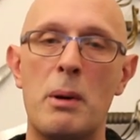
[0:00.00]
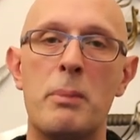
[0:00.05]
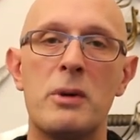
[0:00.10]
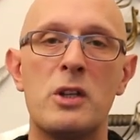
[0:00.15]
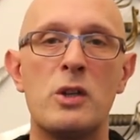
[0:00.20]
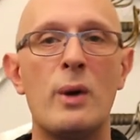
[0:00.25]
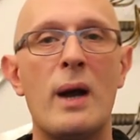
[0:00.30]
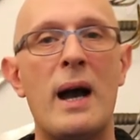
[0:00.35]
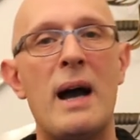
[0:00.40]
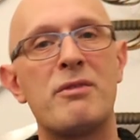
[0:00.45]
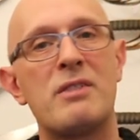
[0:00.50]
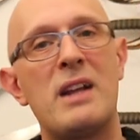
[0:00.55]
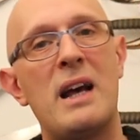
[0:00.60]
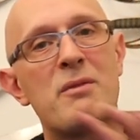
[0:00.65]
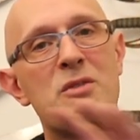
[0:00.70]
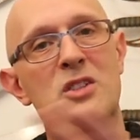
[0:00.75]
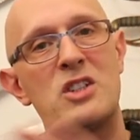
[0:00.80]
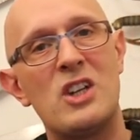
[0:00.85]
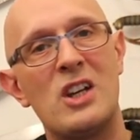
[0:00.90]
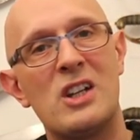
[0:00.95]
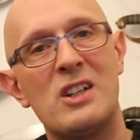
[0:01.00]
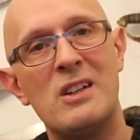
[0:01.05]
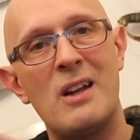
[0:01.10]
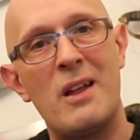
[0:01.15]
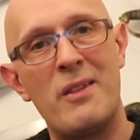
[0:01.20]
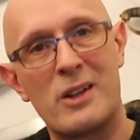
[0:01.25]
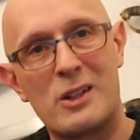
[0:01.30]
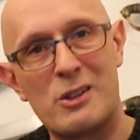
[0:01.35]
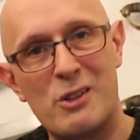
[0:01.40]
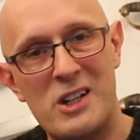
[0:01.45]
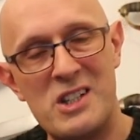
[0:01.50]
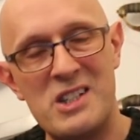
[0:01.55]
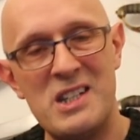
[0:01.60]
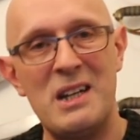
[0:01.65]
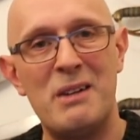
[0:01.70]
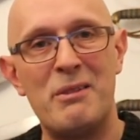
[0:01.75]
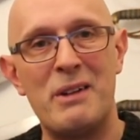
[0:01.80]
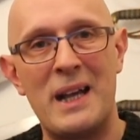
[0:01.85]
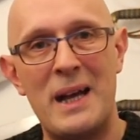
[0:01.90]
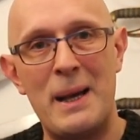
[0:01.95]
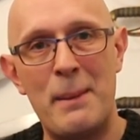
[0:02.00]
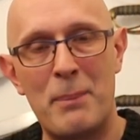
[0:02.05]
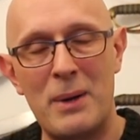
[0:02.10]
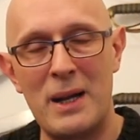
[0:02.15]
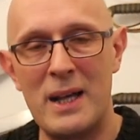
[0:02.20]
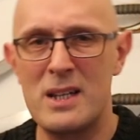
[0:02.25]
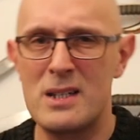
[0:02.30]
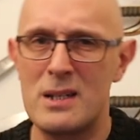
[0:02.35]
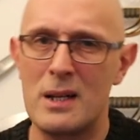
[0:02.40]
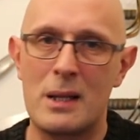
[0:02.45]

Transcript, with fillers: but you have to have certain other criteria in place,